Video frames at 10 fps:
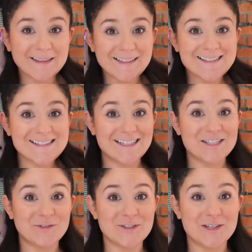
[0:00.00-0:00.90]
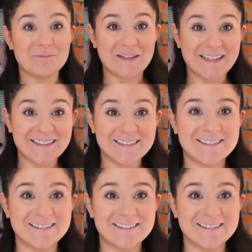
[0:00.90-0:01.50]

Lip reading: that stands for something.